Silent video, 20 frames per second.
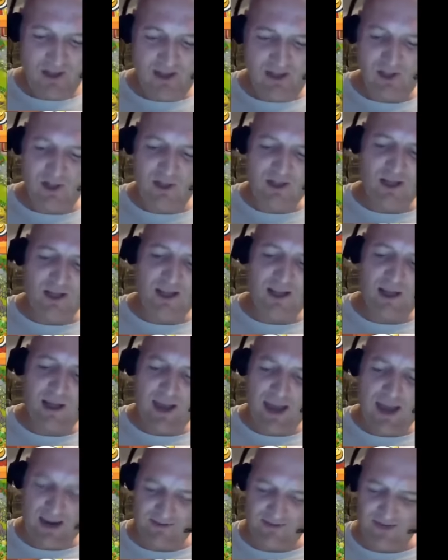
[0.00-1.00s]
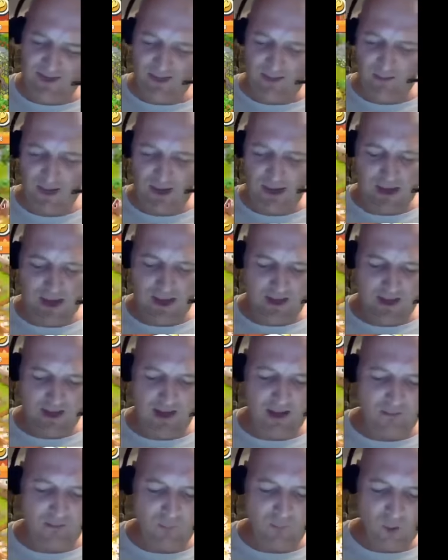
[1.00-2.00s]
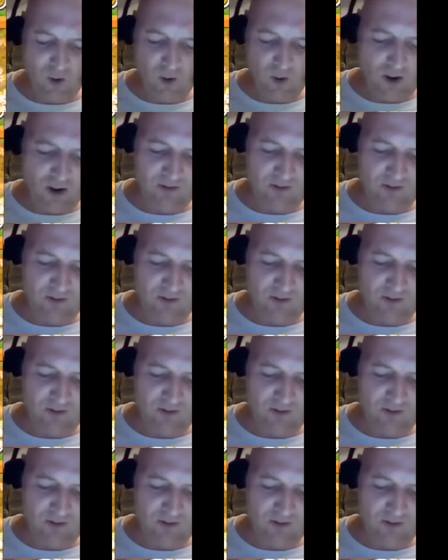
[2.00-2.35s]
like I have to get my hair cut more often